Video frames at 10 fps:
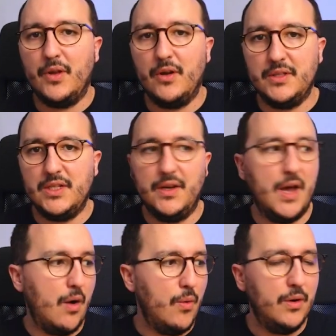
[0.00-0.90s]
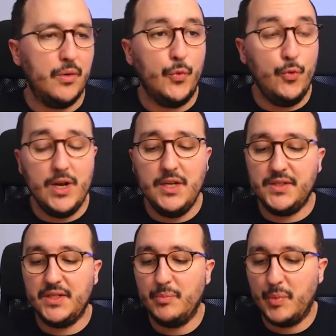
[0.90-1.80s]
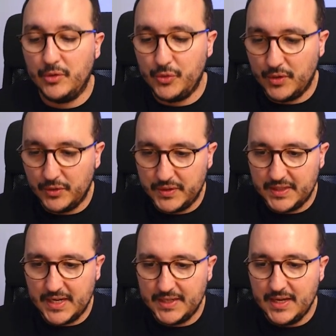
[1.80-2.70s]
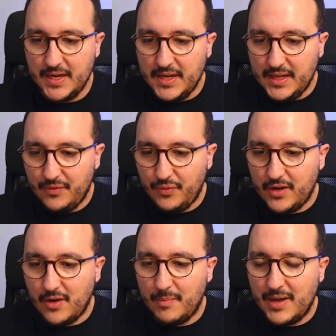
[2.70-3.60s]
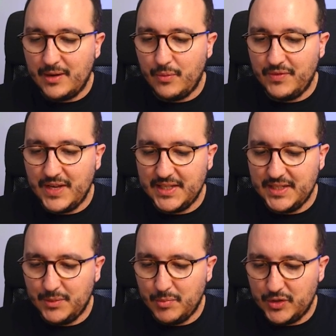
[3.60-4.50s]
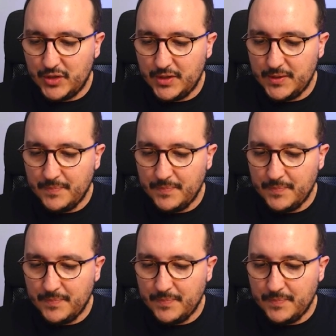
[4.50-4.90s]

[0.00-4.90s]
Until now, really simple to understand. If we come back, we've got this button.